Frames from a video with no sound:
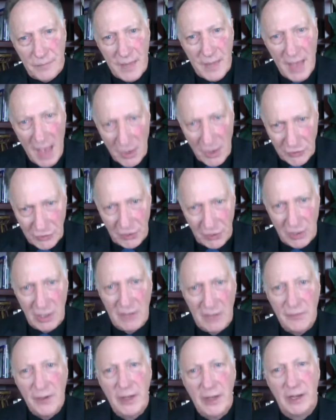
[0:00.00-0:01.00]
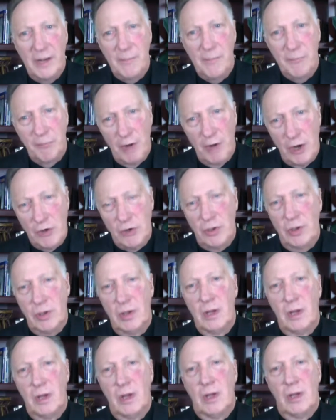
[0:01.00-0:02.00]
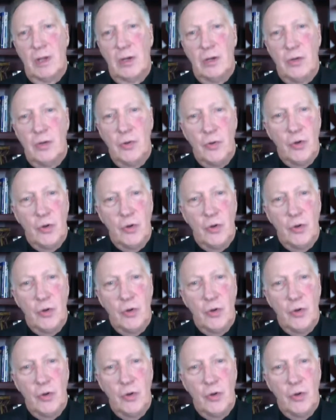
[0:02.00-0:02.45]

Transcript: How significant an impression do